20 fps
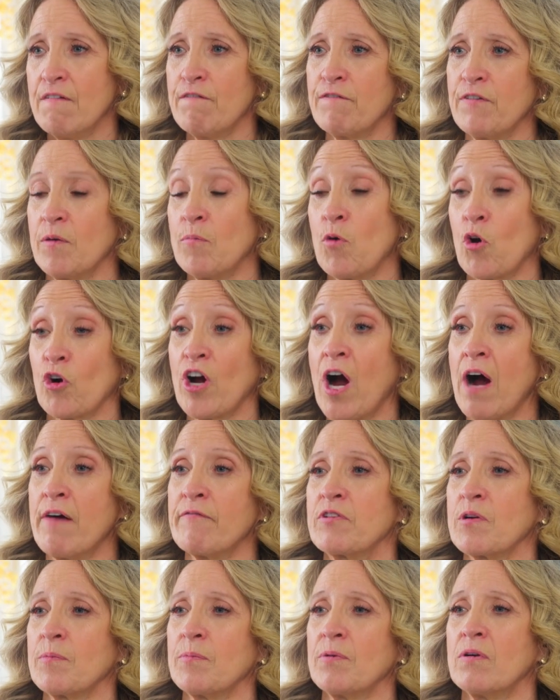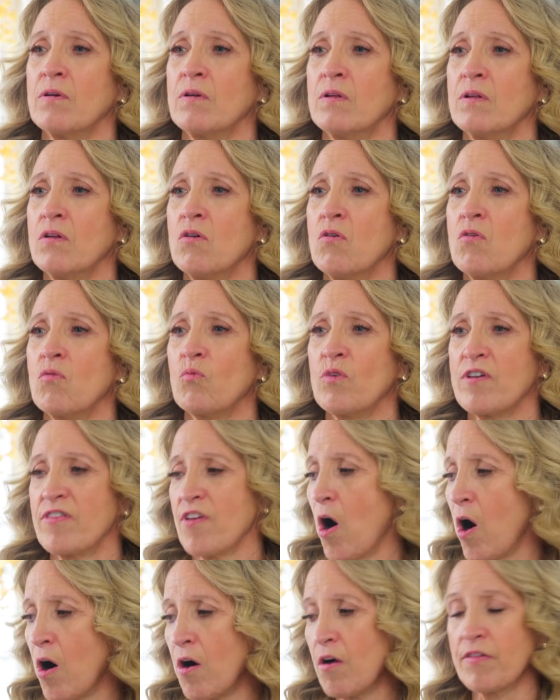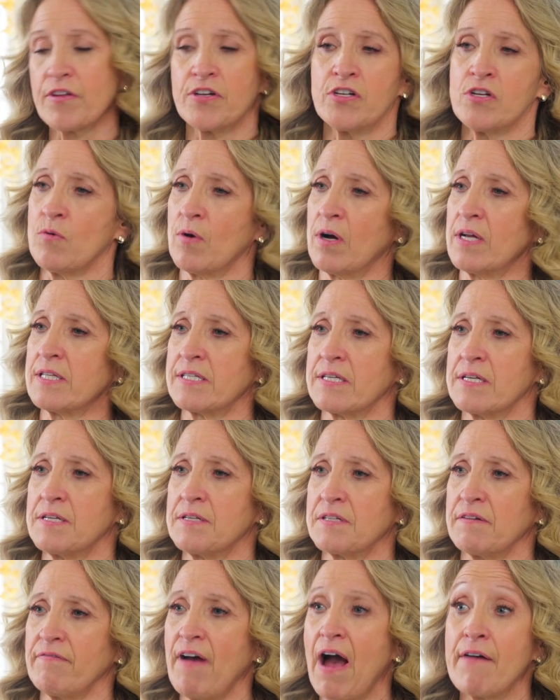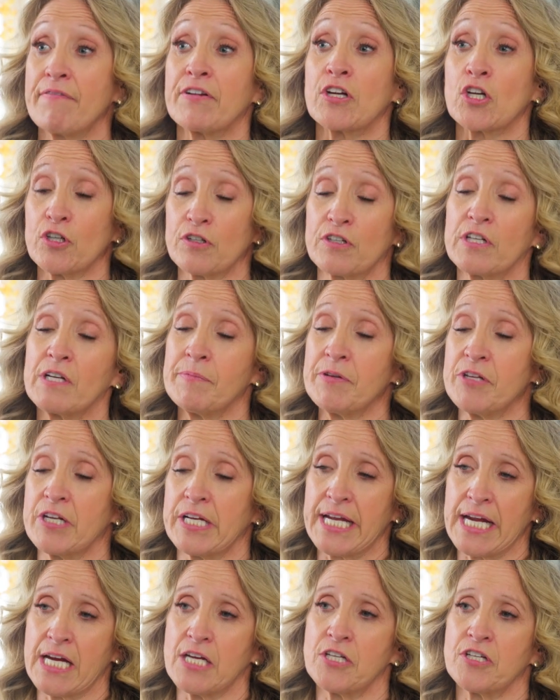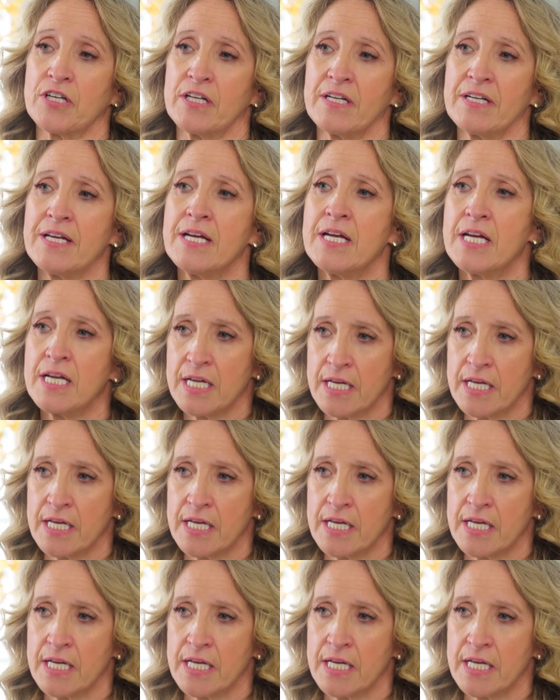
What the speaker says: feel more comfortable with all the nuances of having good communication